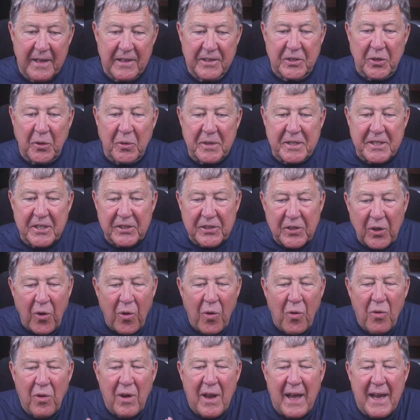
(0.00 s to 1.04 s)
So it's this
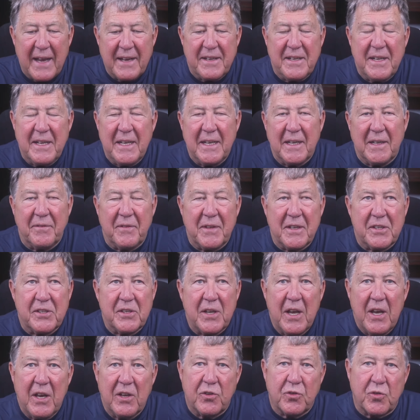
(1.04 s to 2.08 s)
whole idea of
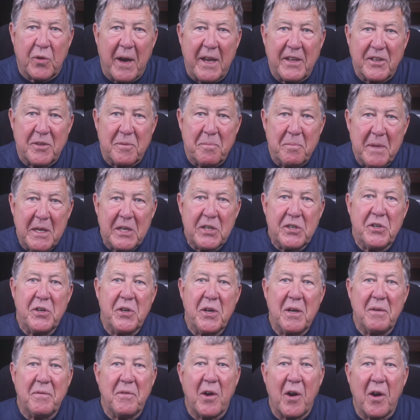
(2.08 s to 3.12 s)
this
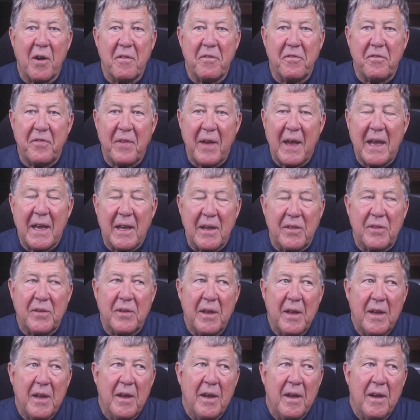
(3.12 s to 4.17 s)
transmission of our
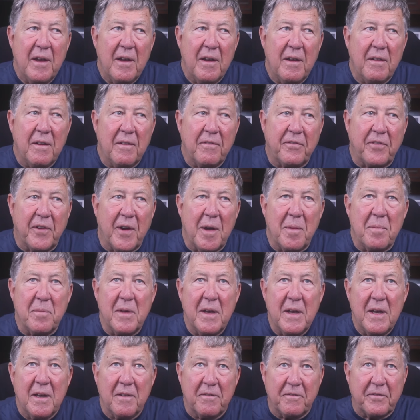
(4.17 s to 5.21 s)
faith from
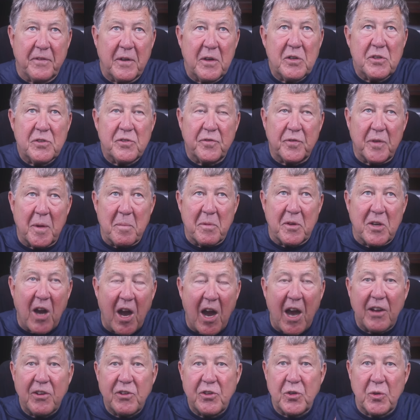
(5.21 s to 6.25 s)
first from
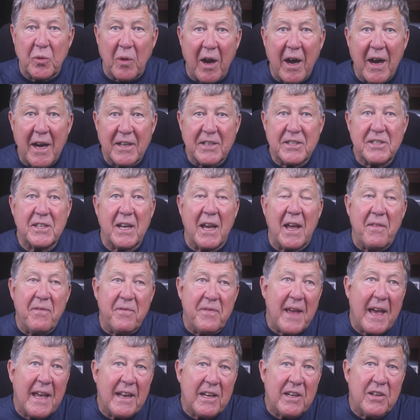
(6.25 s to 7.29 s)
God to us
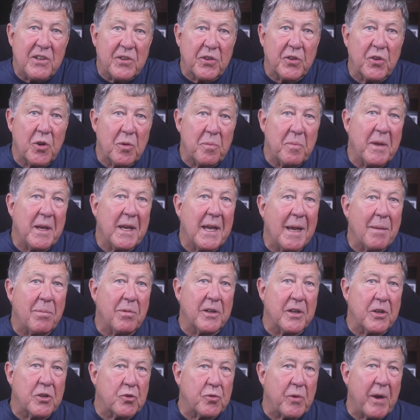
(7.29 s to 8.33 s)
and then in turn being
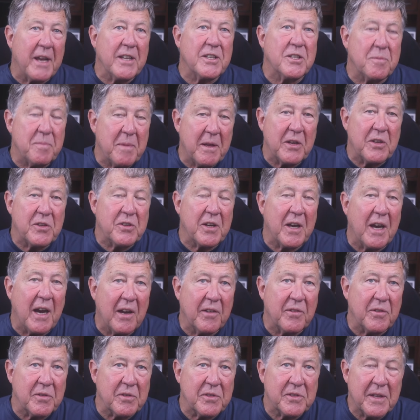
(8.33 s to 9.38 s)
able to transmit it to
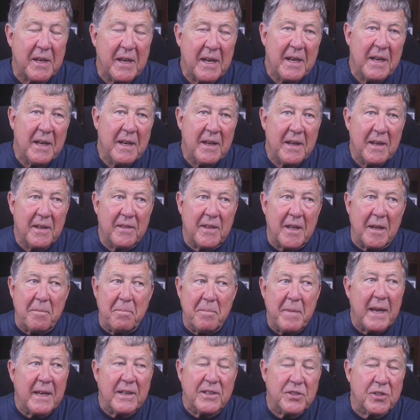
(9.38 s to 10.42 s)
others that
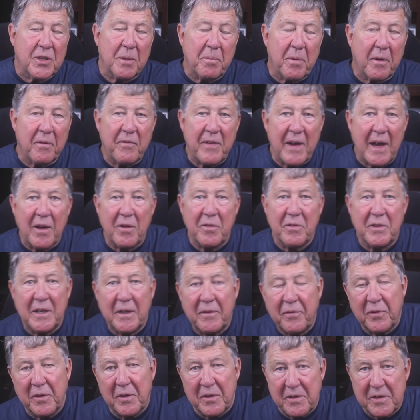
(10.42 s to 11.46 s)
makes the profound
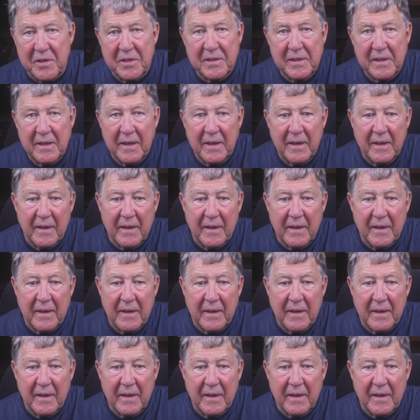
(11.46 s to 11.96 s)
difference.